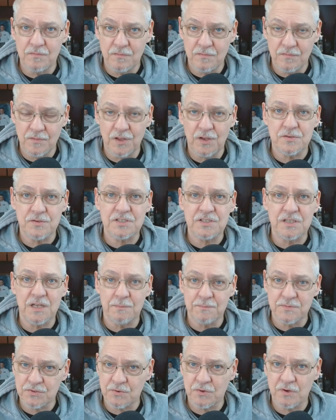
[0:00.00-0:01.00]
there's
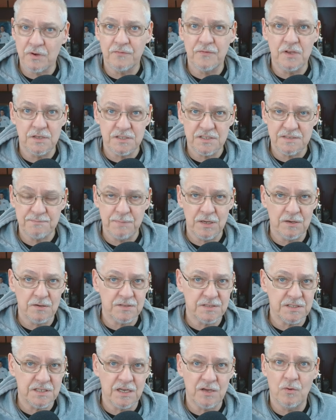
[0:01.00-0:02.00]
some sort of
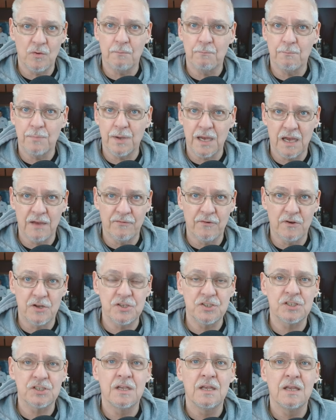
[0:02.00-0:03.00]
conspiracy to
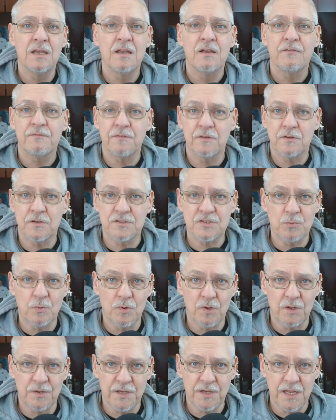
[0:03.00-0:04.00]
impoverish first
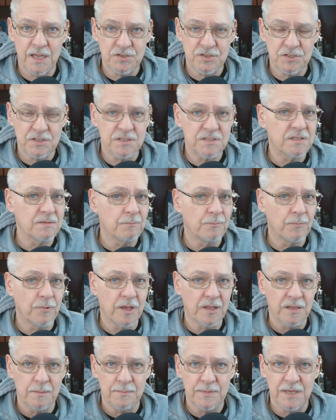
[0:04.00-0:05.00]
world nations and
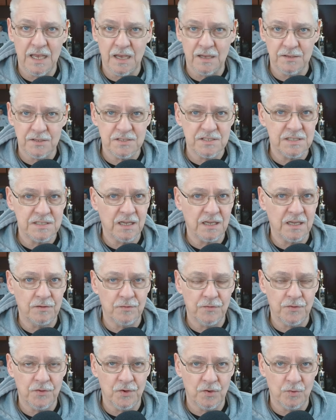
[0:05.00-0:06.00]
bring them down to second
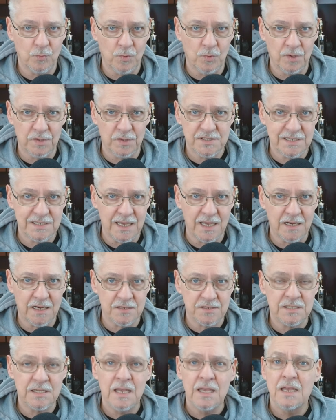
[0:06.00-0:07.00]
and third world
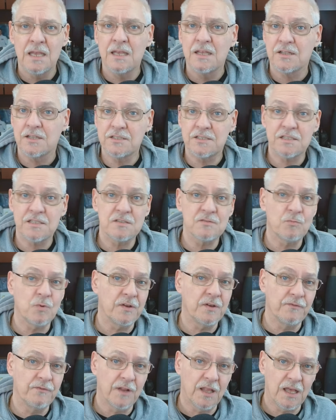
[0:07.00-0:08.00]
status. This is
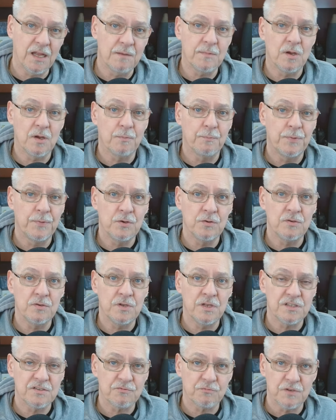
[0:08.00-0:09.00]
what Vladimir
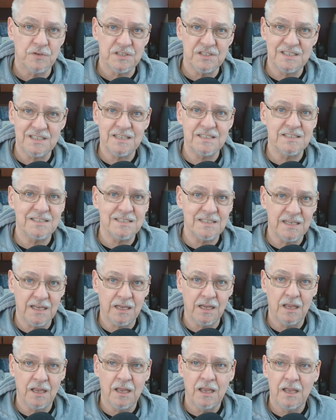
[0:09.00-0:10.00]
Putin is resisting